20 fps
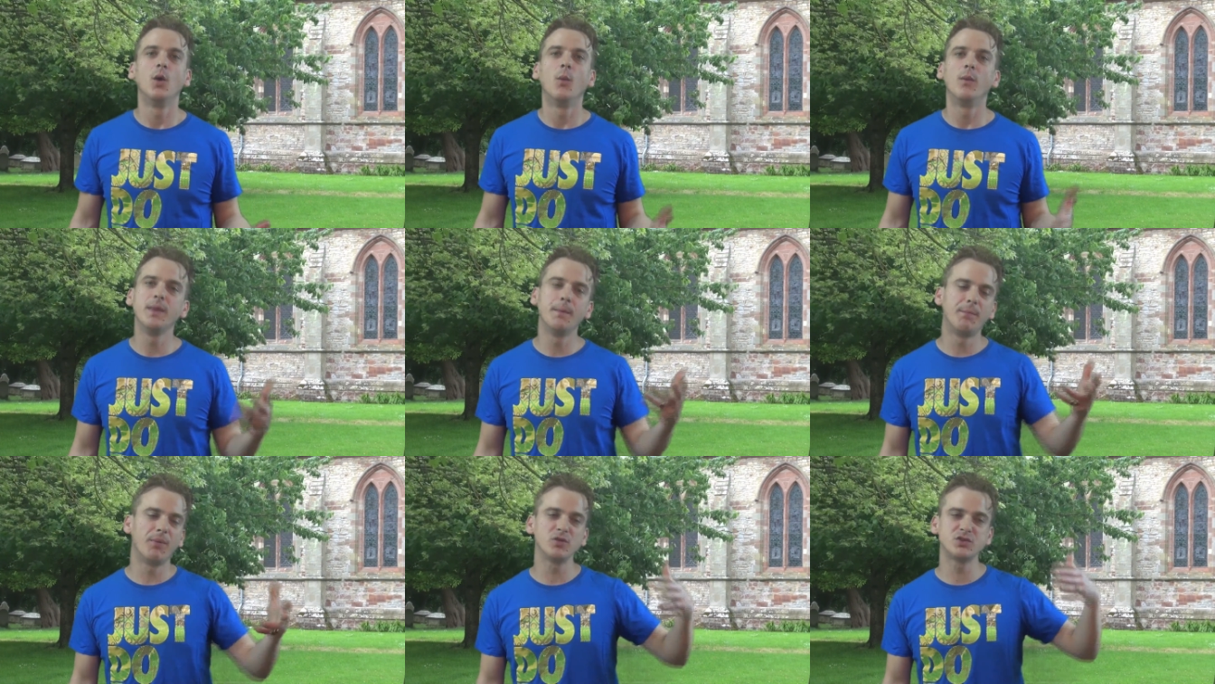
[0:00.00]

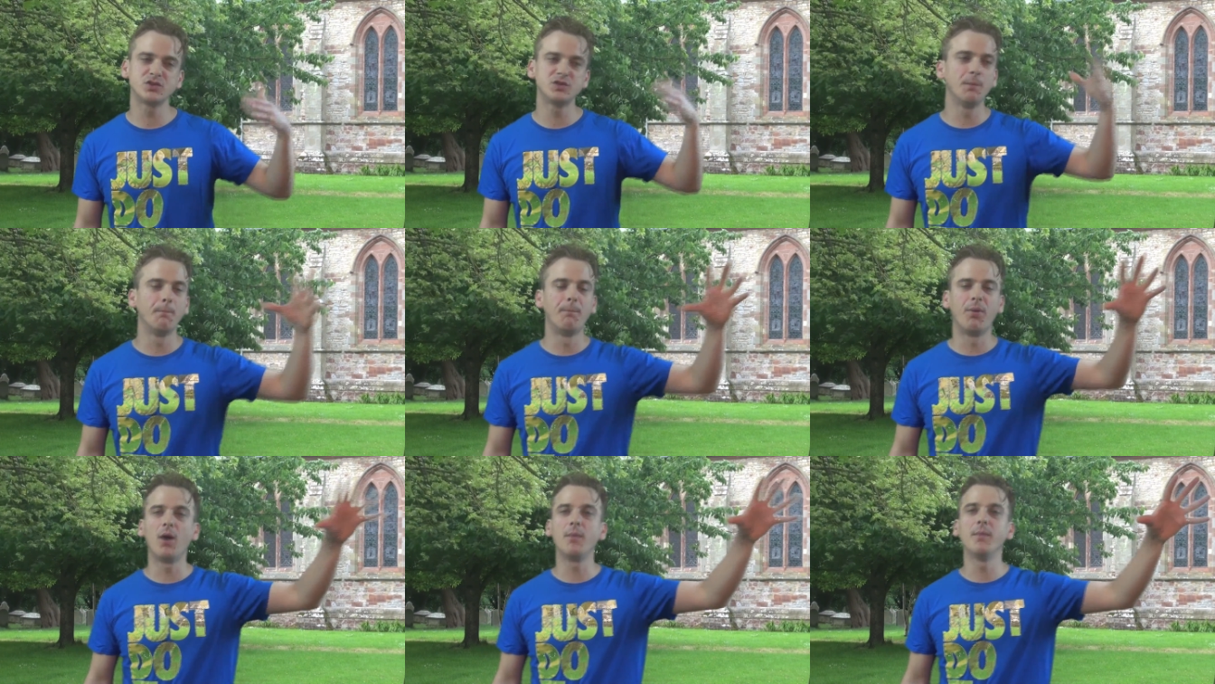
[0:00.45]
When the
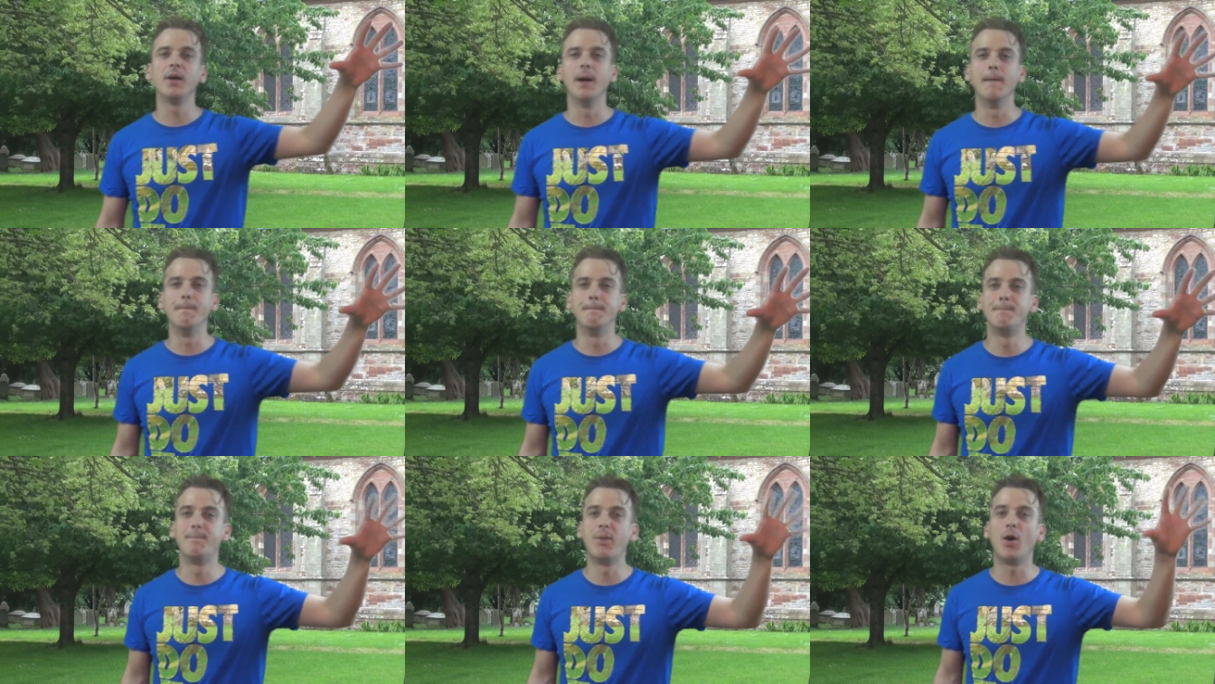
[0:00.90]
Boston
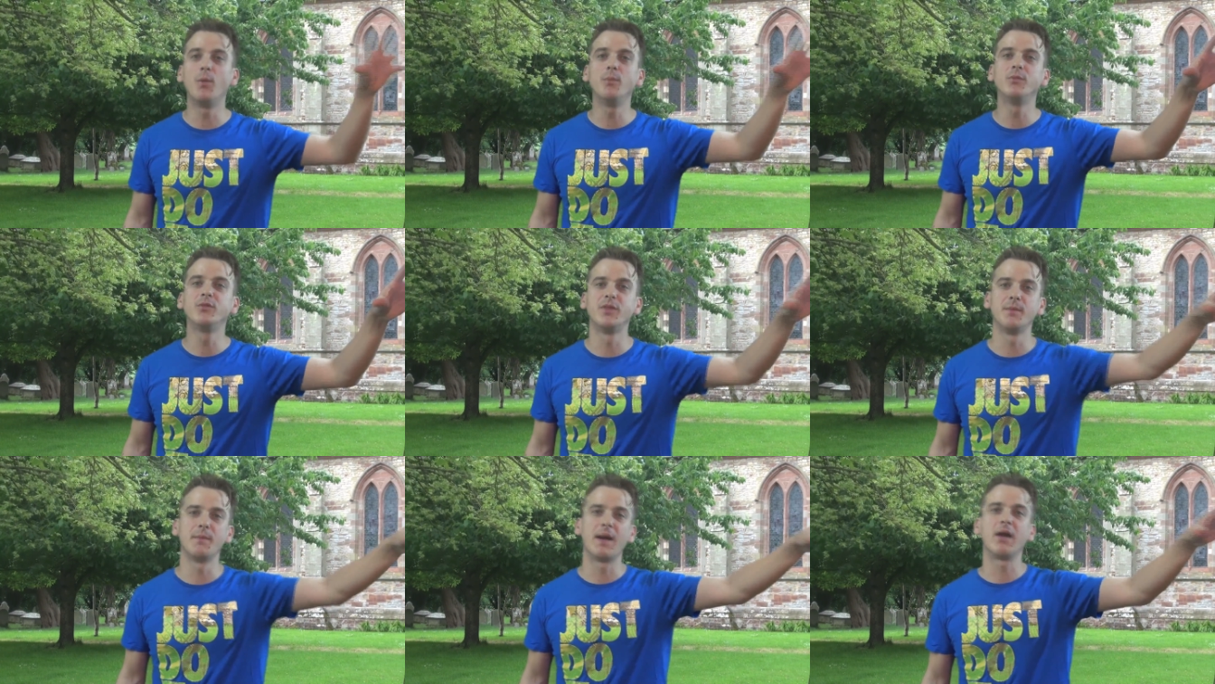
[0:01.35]
bomber
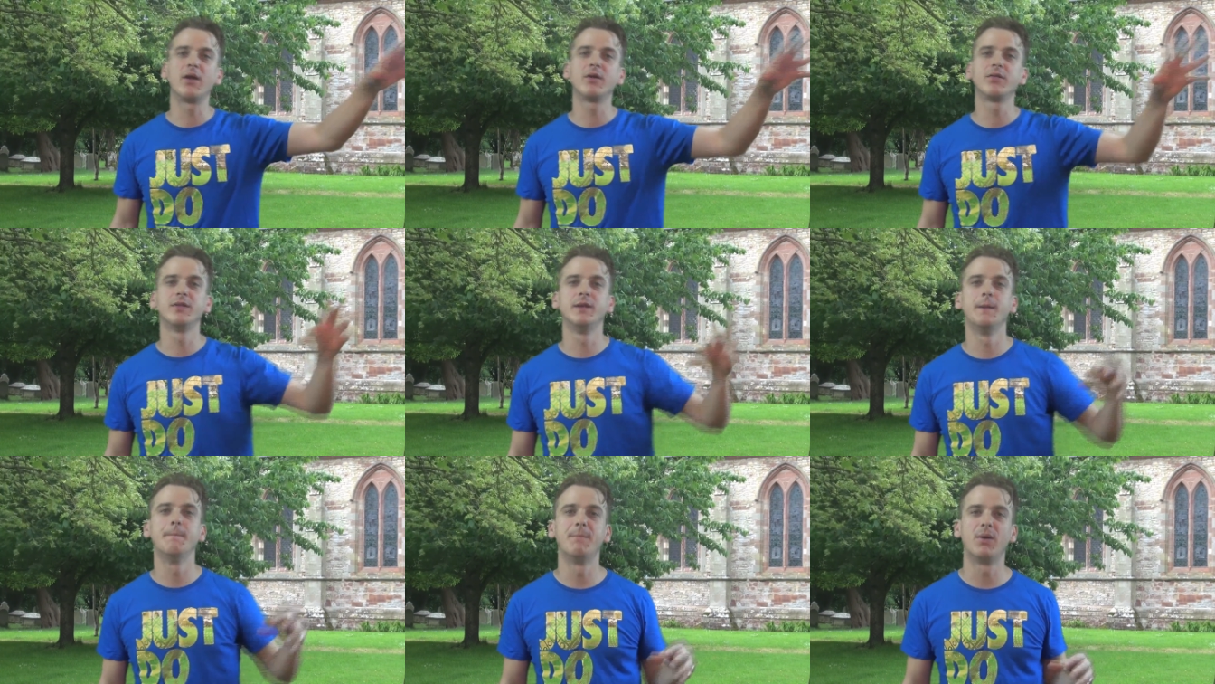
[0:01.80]
bombed the
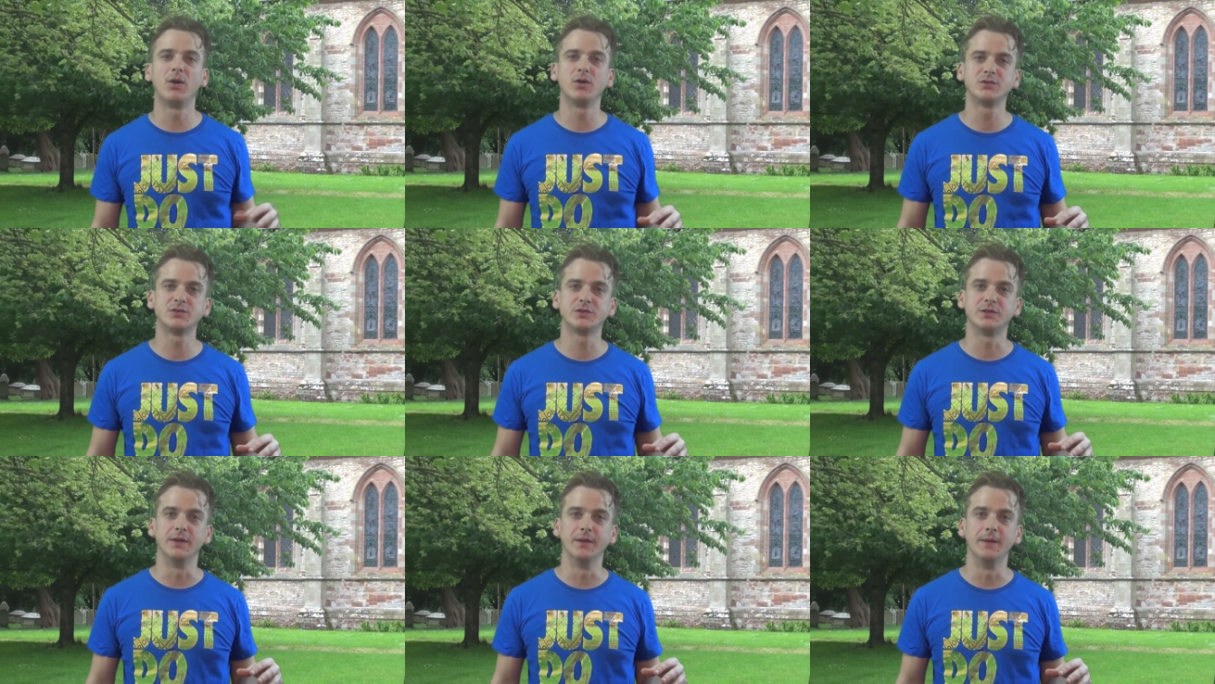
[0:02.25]
marathon in
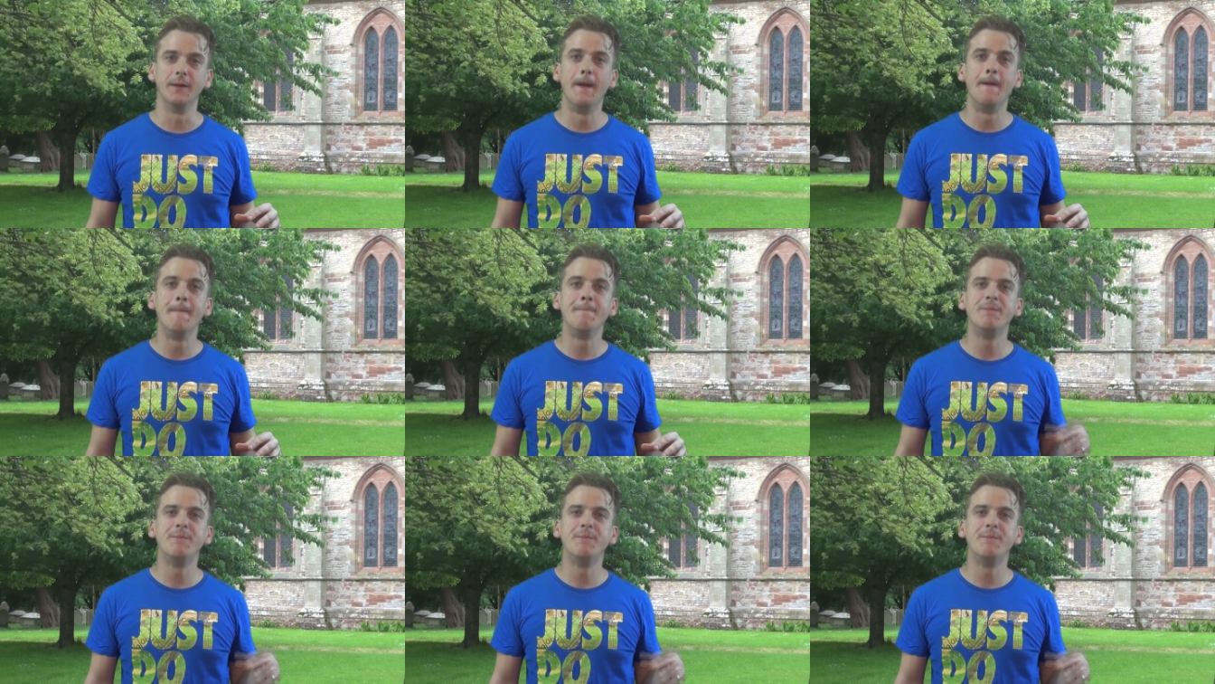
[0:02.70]
Boston,